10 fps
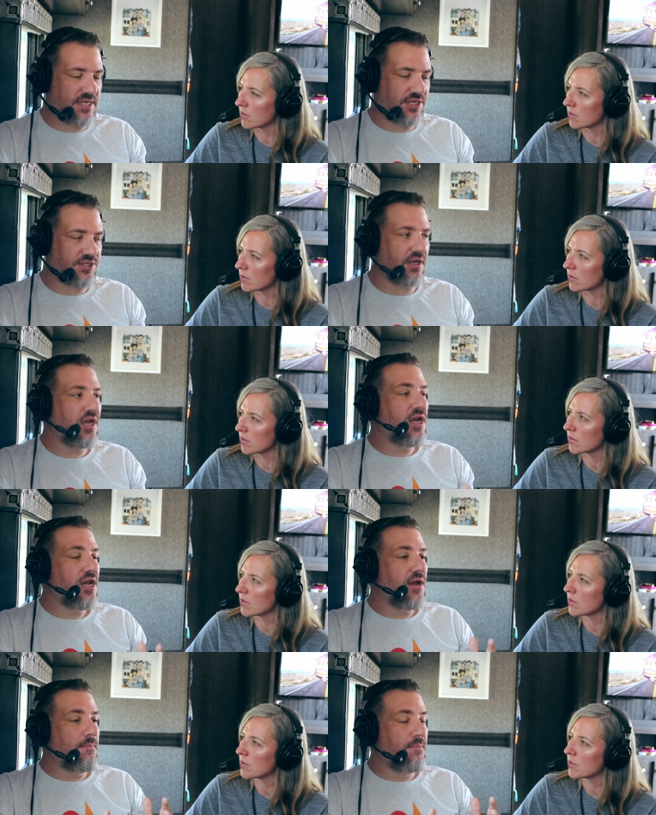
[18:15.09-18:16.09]
Speaker 1: winterization.
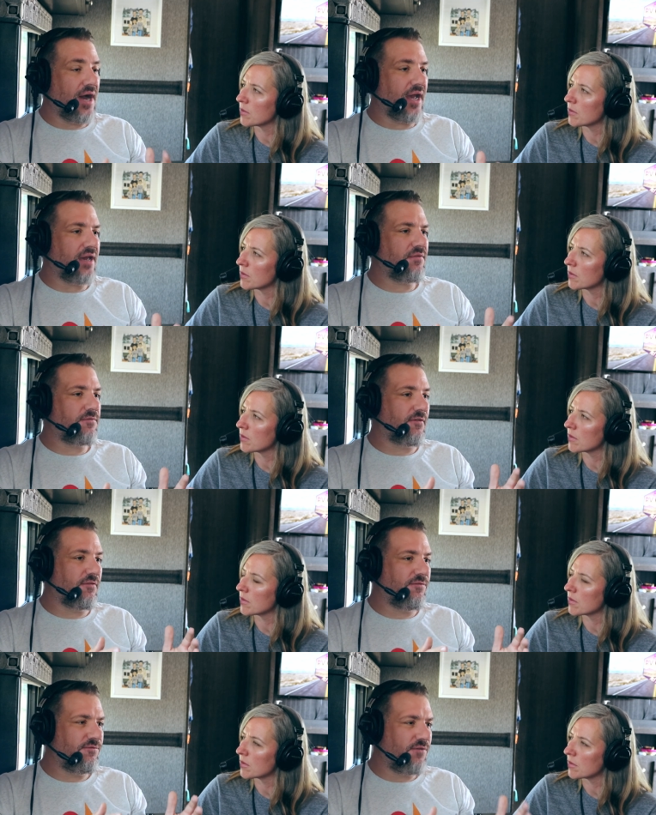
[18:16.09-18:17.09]
But
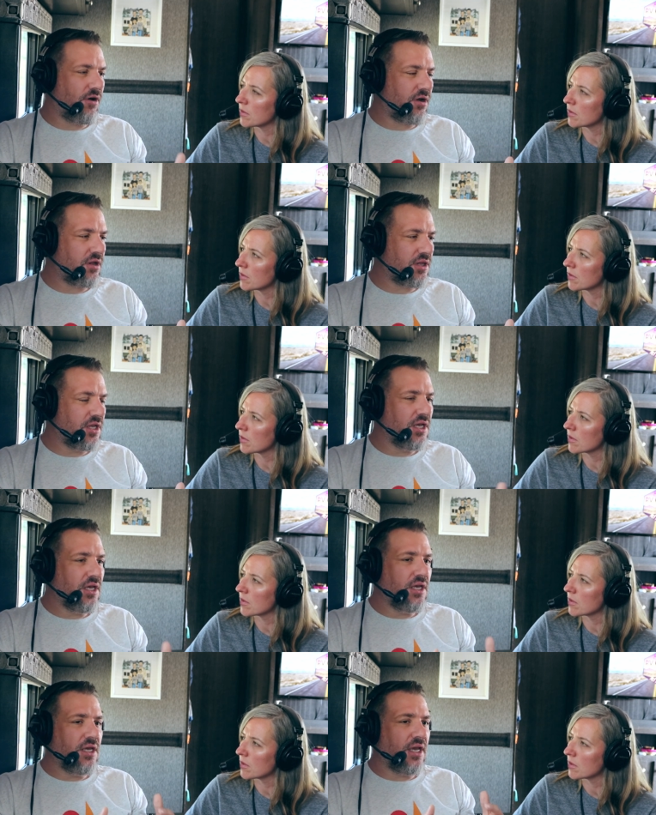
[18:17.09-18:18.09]
for fall,
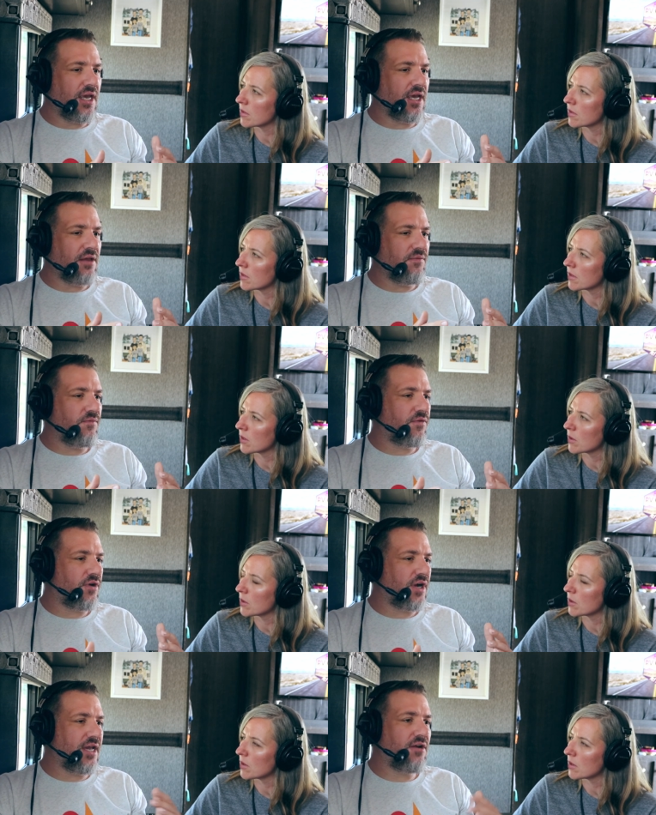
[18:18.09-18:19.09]
and
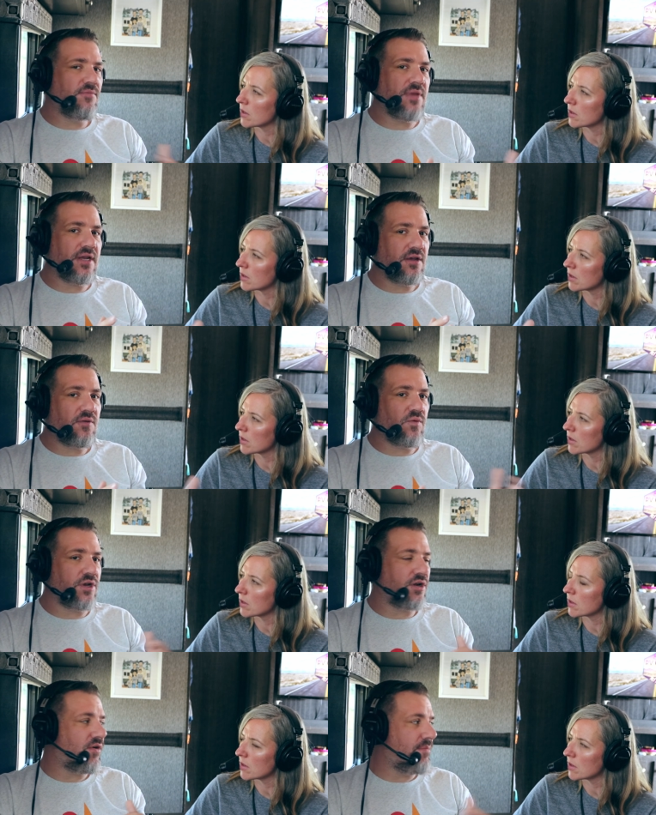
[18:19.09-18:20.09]
for
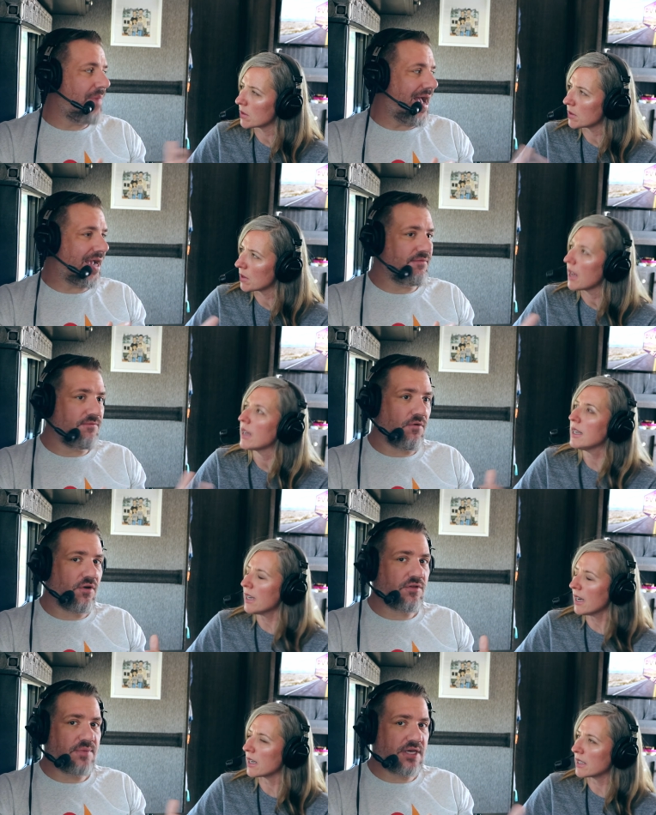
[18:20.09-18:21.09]
intermittent, when you're going back and forth
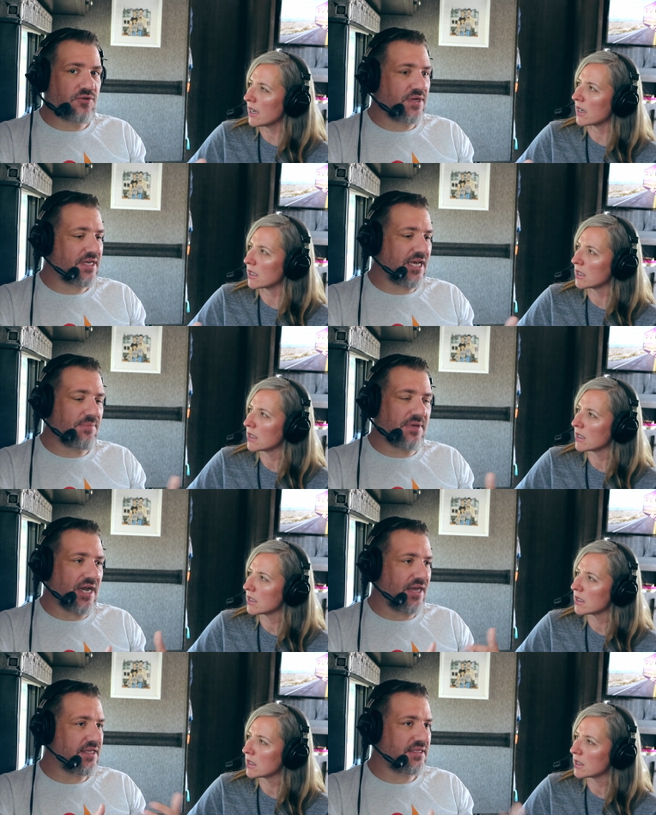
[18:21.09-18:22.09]
yeah, between yeah.
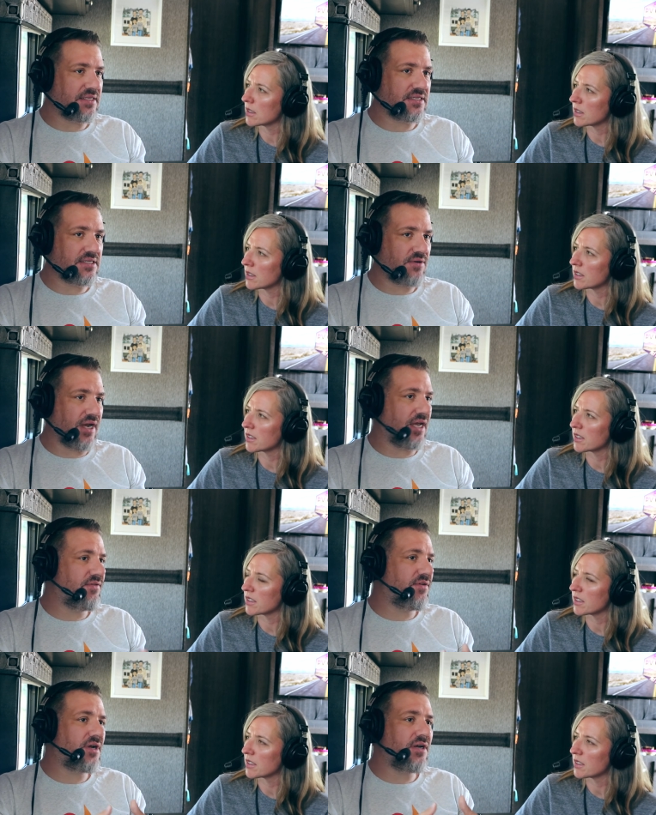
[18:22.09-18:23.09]
camping, I think this is
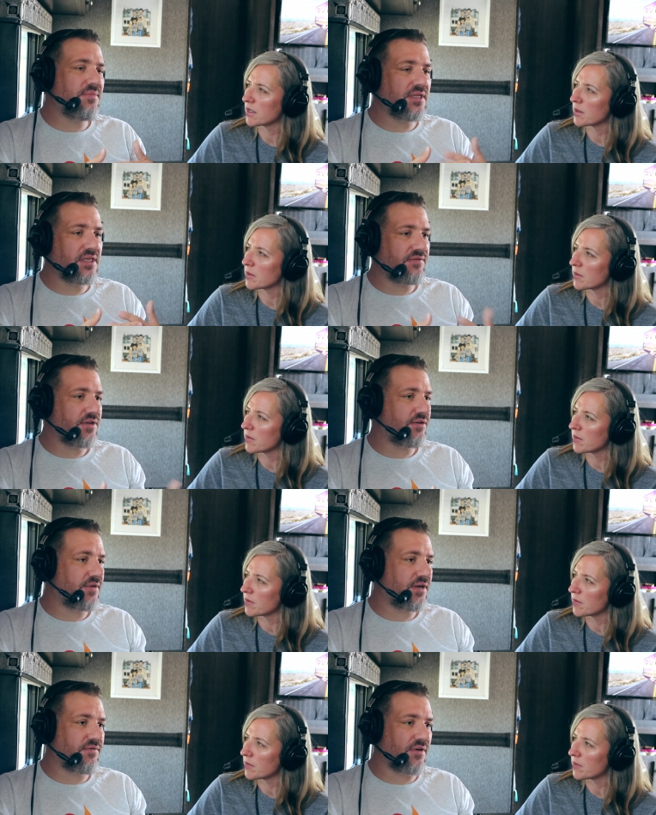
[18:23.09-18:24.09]
great. If you're going to be
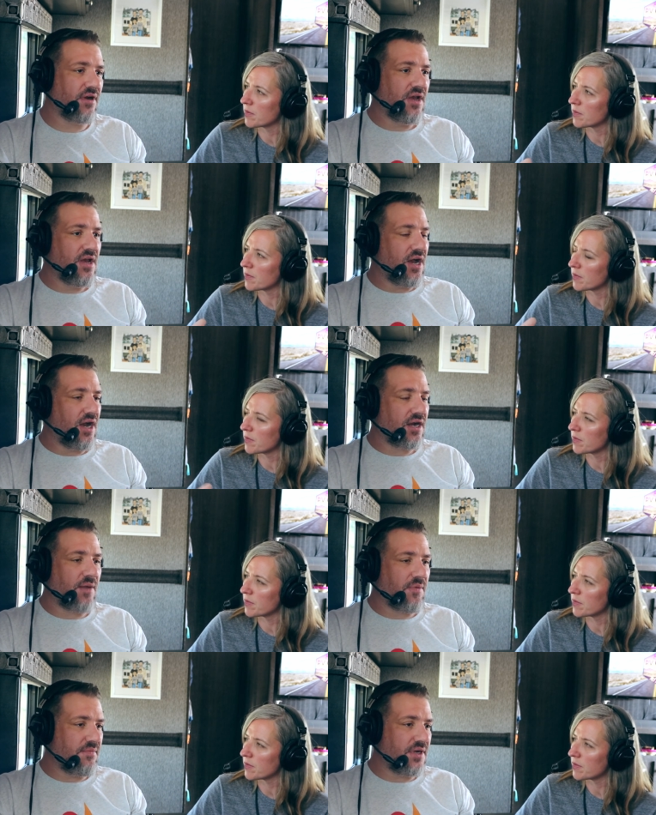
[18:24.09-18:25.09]
leaving your rig for
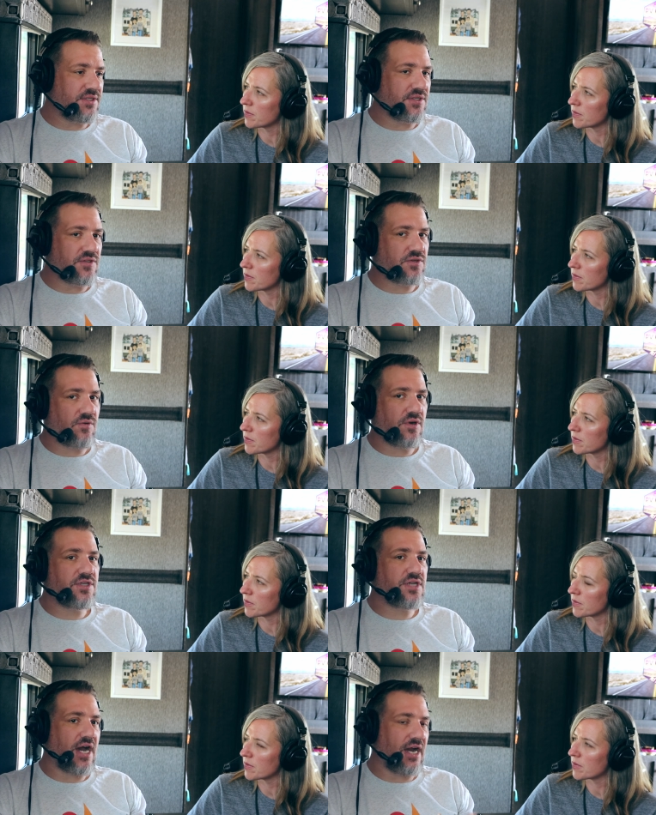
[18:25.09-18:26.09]
a couple months in
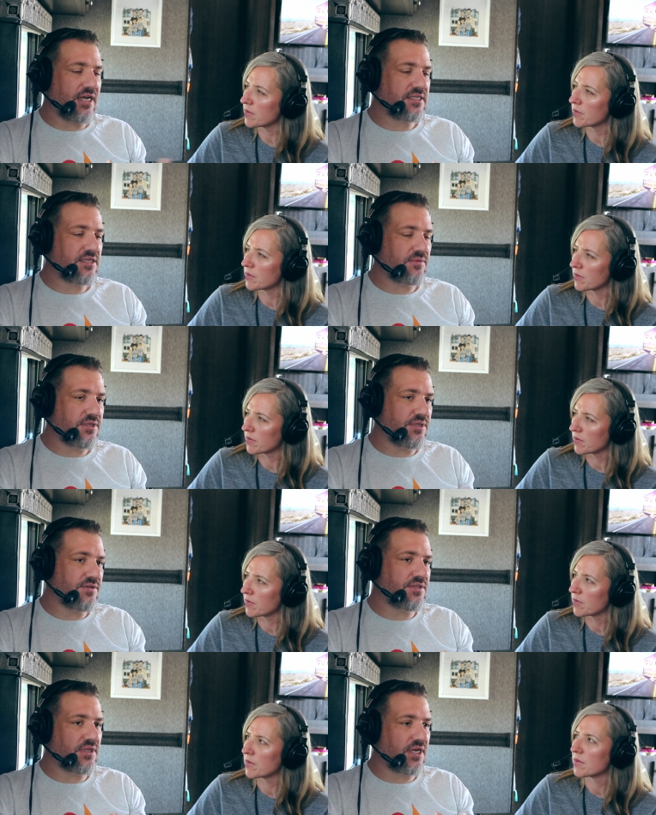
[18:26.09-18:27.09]
storage, I still
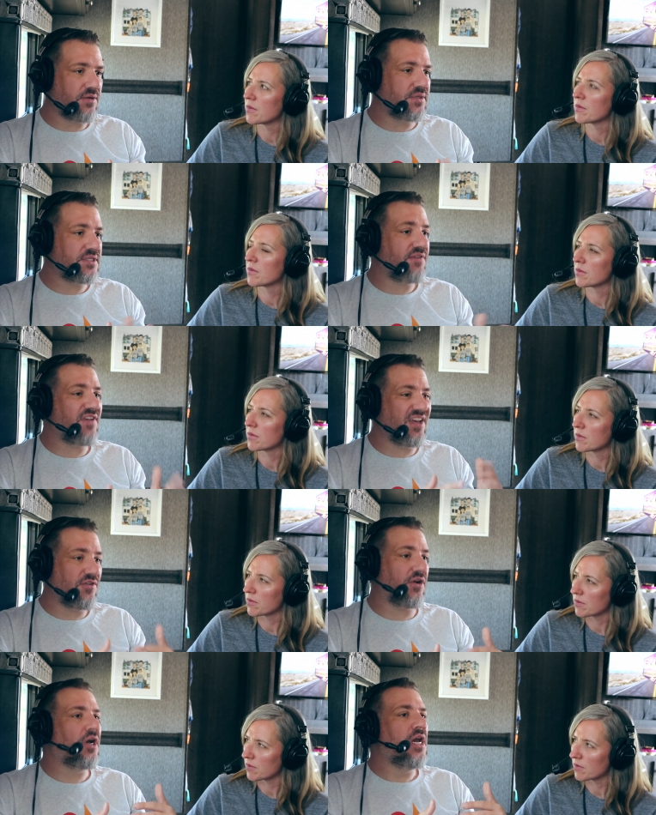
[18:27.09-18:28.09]
would use the liquid stuff
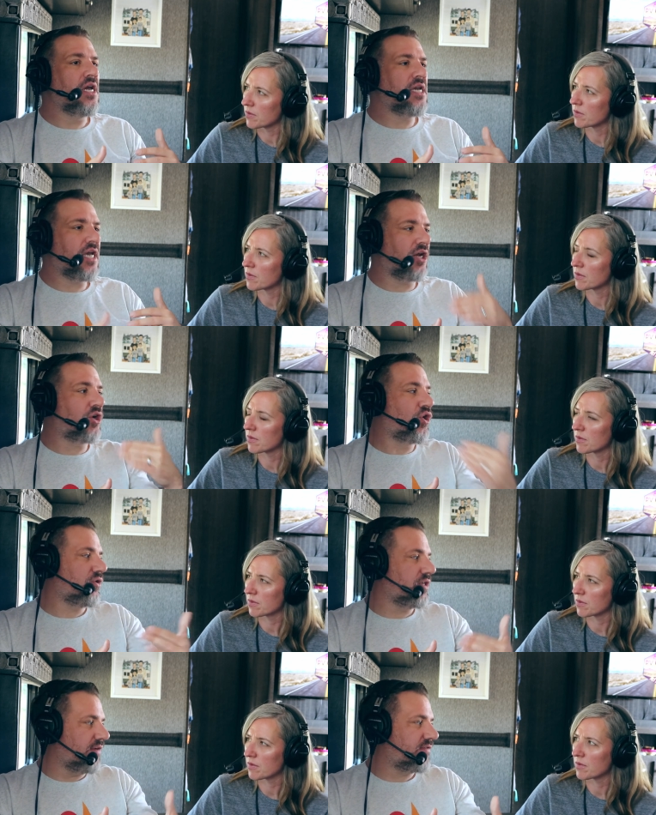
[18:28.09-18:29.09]
if you're in
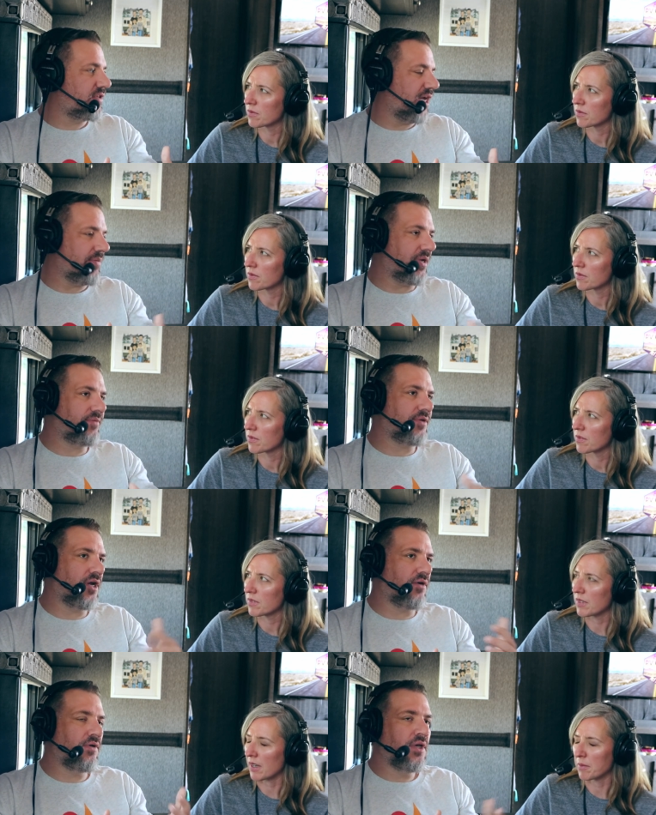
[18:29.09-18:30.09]
cold enough climate,
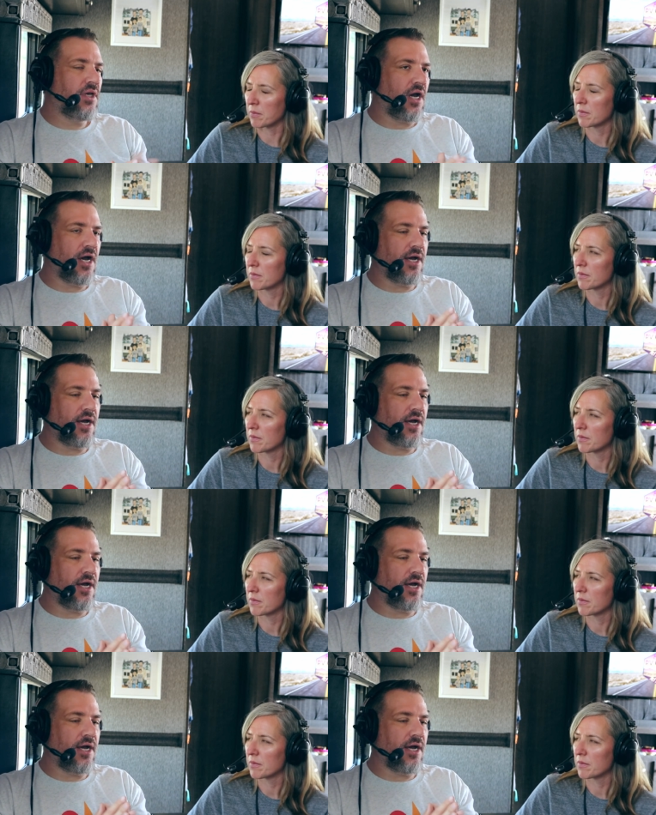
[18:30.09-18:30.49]
you know? Yeah.